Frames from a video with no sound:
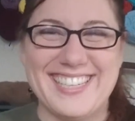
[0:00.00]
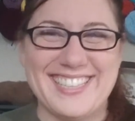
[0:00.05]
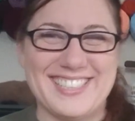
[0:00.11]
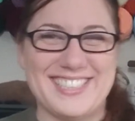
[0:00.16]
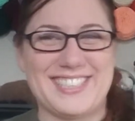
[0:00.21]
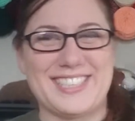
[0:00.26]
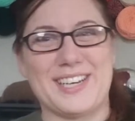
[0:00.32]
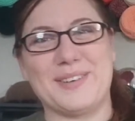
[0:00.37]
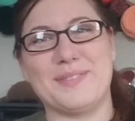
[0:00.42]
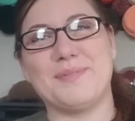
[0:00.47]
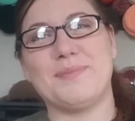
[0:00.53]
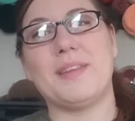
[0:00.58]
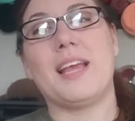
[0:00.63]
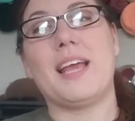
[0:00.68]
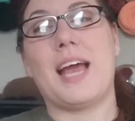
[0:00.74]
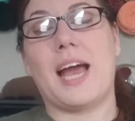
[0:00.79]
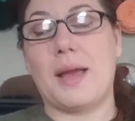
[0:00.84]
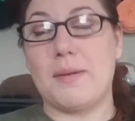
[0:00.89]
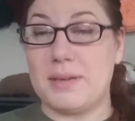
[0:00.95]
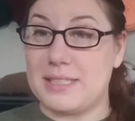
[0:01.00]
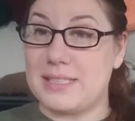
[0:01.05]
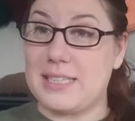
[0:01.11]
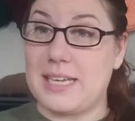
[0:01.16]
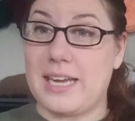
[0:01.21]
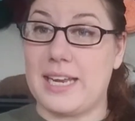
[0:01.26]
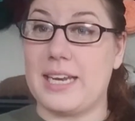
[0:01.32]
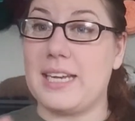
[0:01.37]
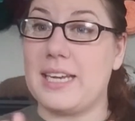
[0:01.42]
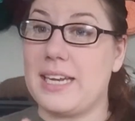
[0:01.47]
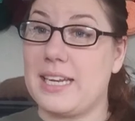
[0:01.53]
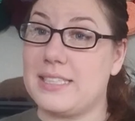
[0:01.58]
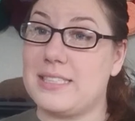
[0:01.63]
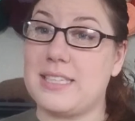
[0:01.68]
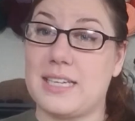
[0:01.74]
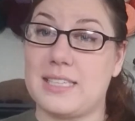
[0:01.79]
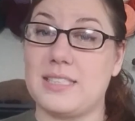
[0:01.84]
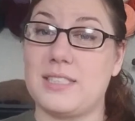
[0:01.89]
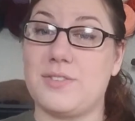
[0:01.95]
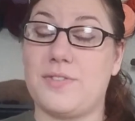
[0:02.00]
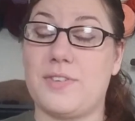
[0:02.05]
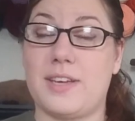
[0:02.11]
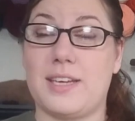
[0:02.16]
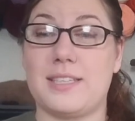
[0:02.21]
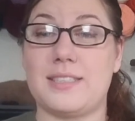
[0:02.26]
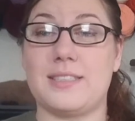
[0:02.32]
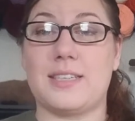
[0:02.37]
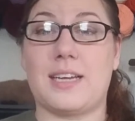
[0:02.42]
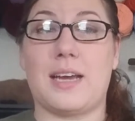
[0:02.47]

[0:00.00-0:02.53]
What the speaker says: So I'm excited. It does fit.